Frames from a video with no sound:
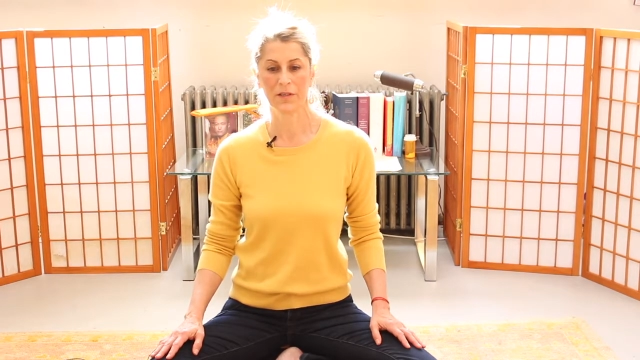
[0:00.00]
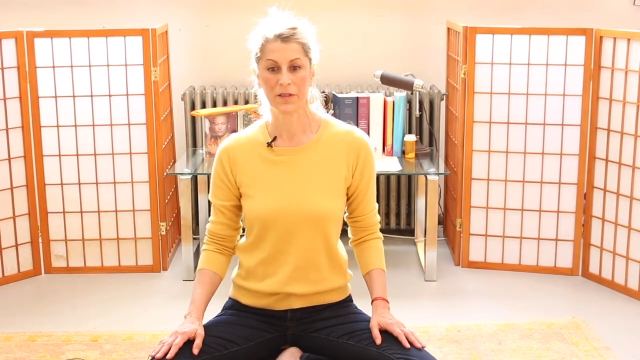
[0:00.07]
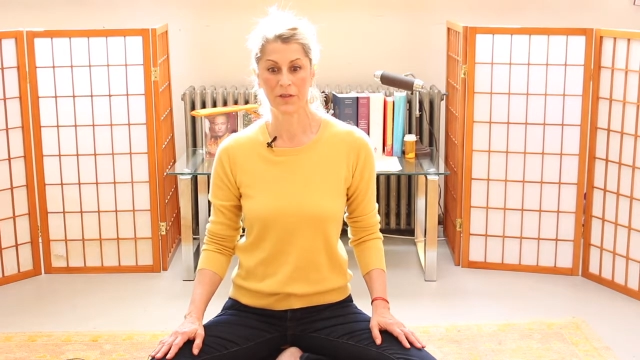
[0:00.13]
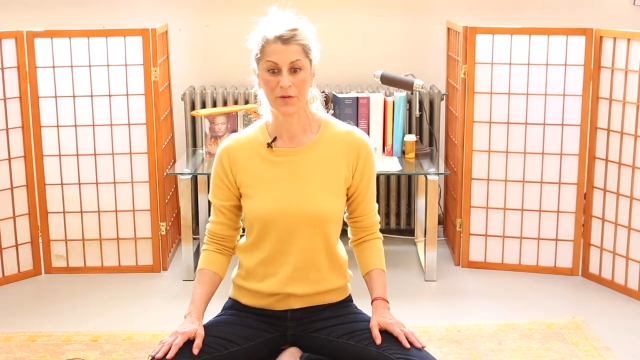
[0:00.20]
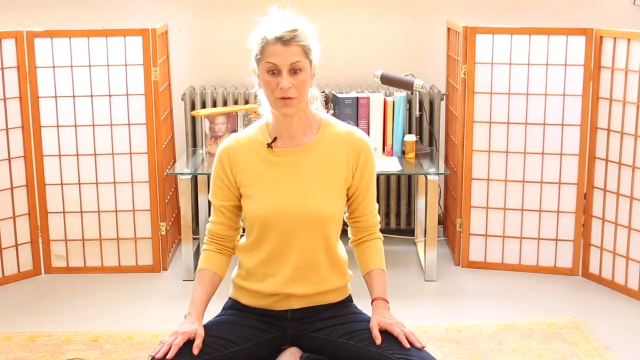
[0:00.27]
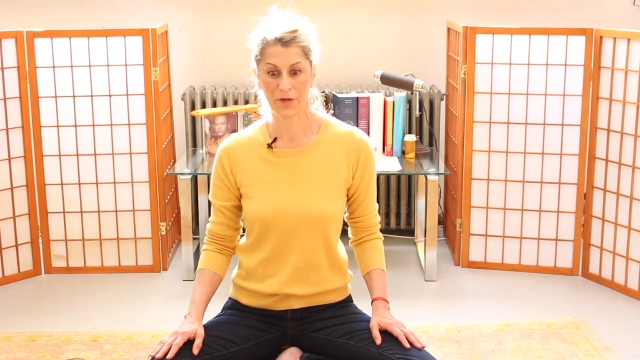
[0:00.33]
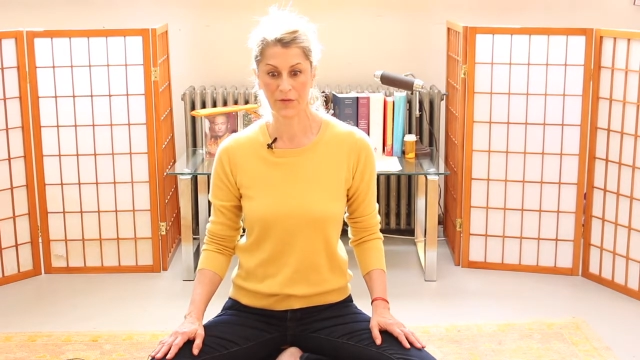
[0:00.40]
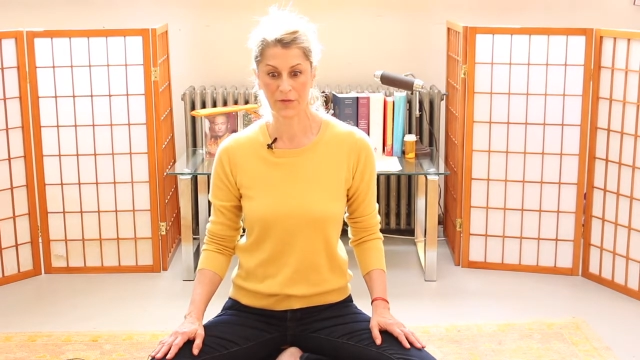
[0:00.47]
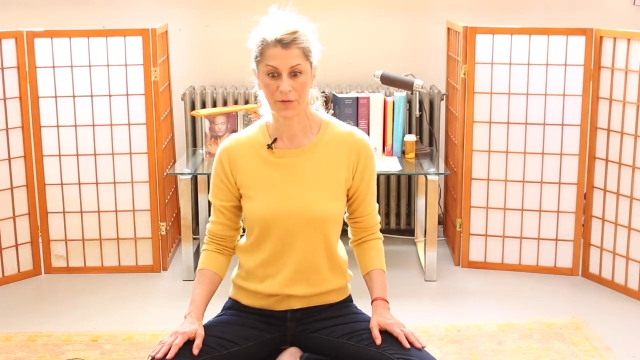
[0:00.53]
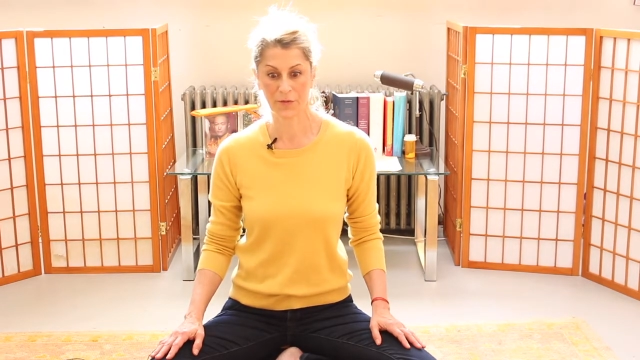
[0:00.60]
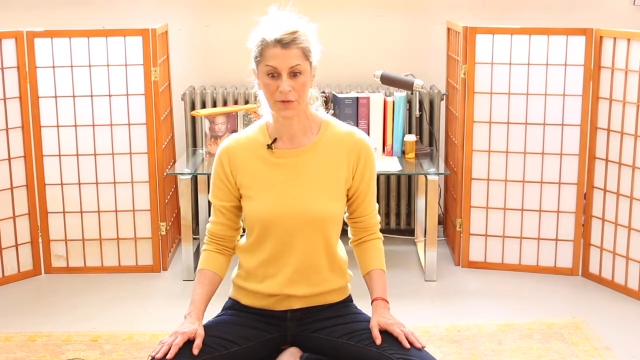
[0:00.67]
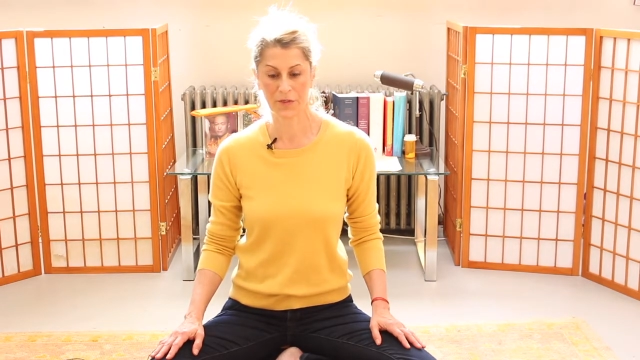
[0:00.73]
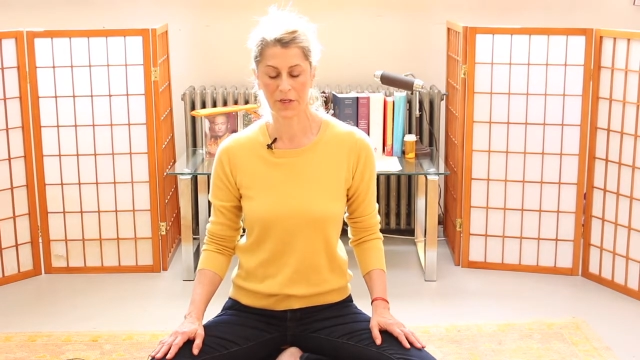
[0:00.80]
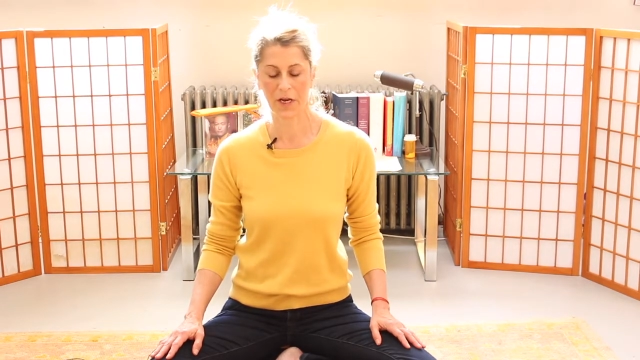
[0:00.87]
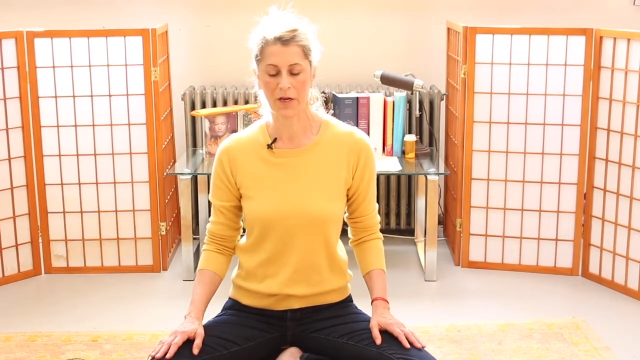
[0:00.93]
You don't have to
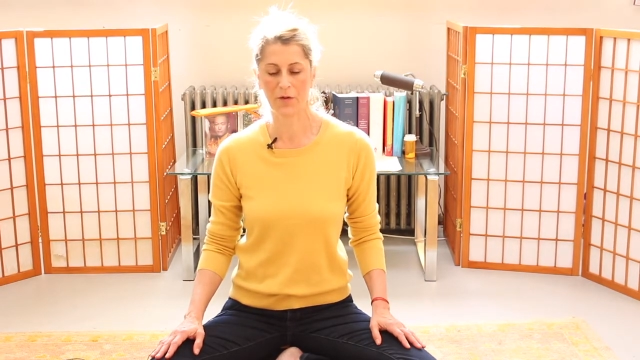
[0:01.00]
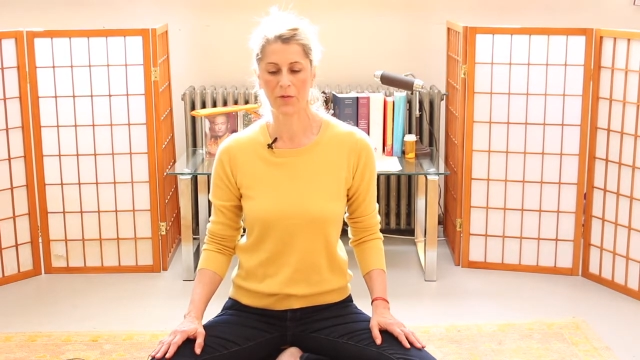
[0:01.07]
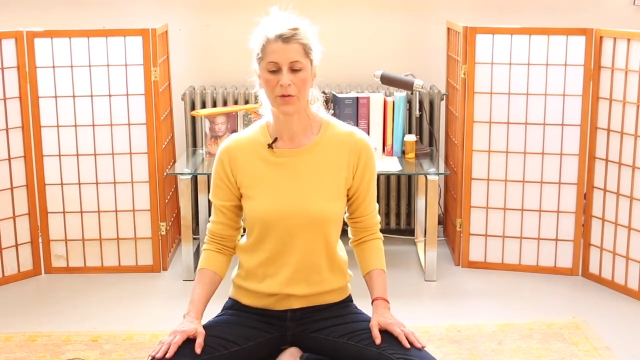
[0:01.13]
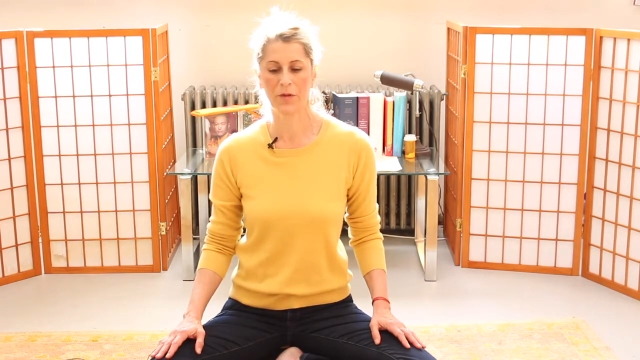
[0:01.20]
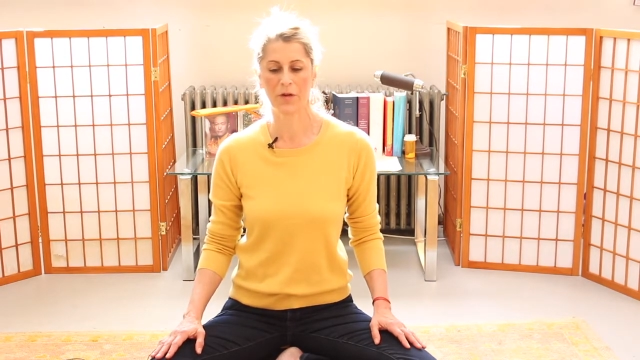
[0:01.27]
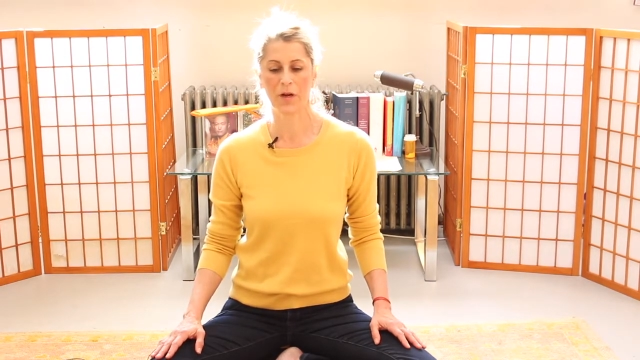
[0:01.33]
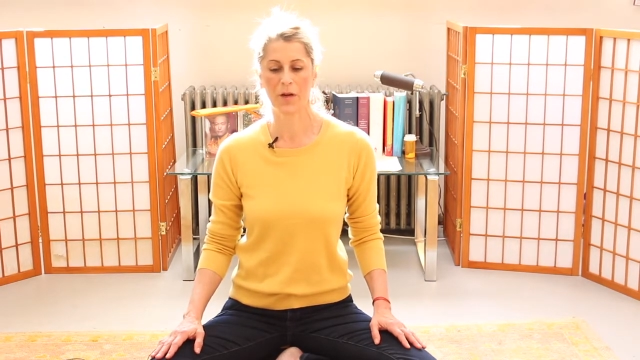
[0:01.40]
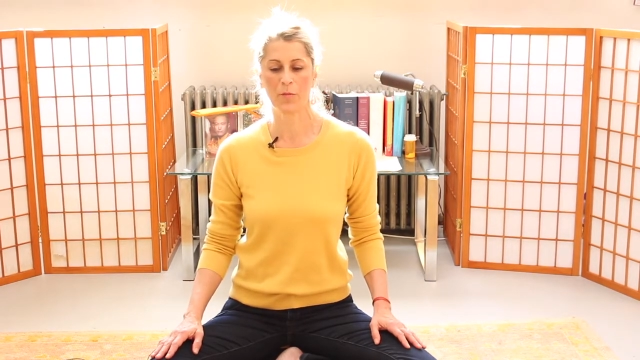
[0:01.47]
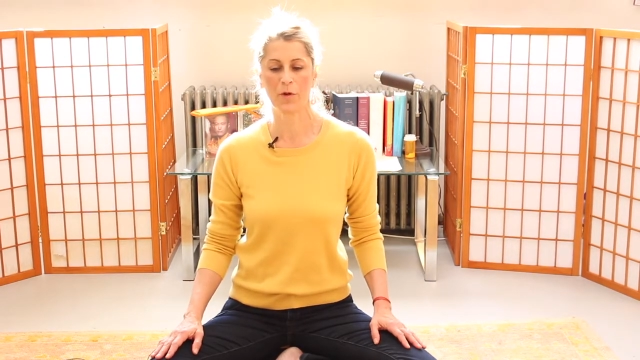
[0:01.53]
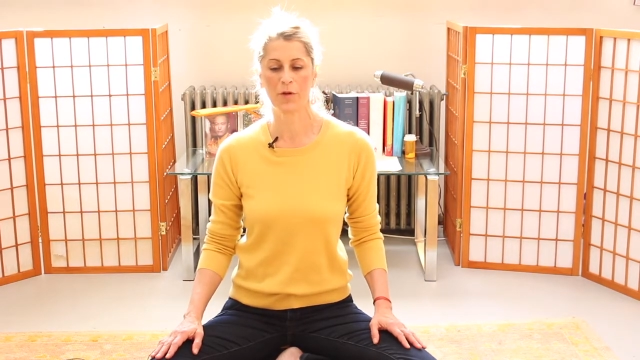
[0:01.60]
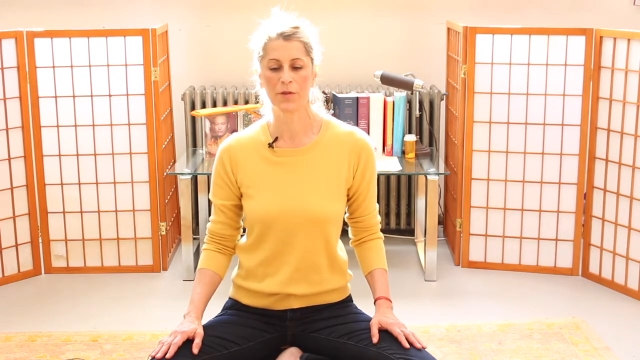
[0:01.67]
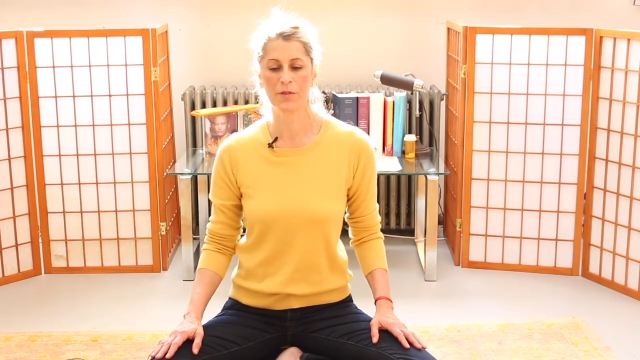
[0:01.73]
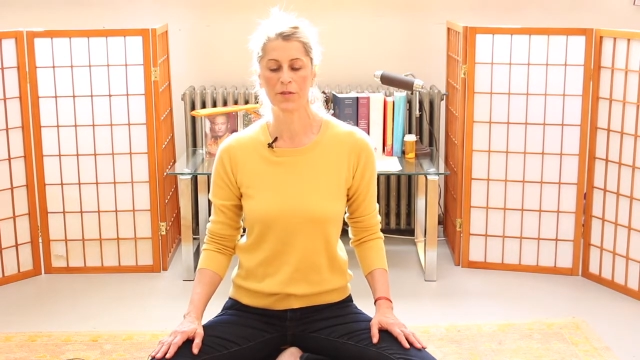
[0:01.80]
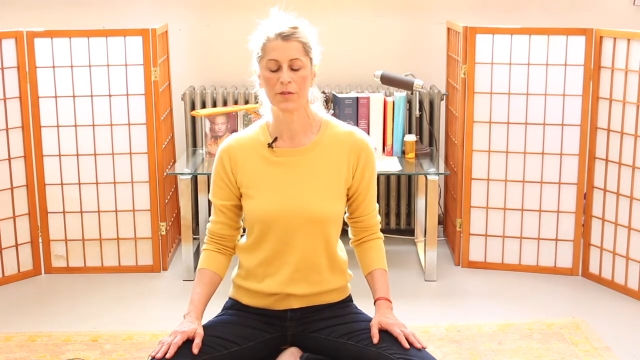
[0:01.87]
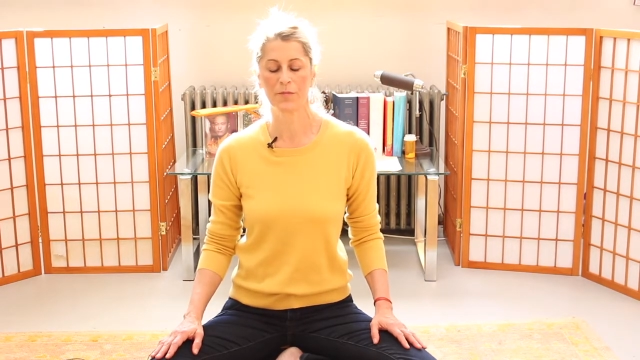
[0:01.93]
reach out with your
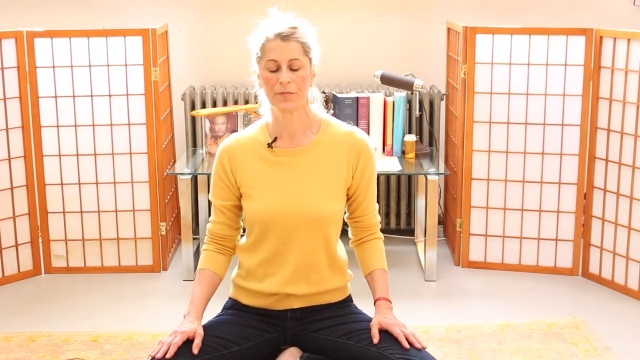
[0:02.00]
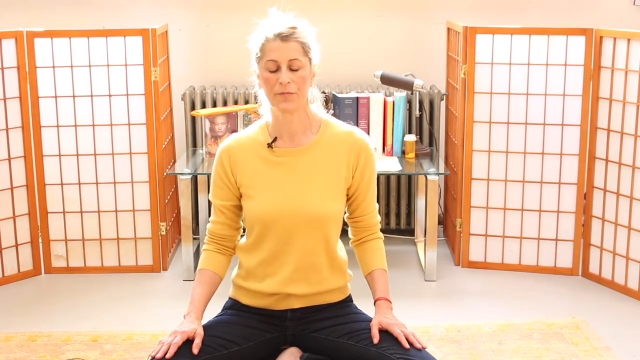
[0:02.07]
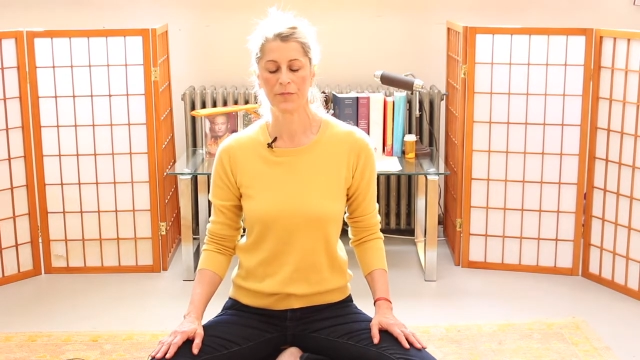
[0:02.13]
eyeballs.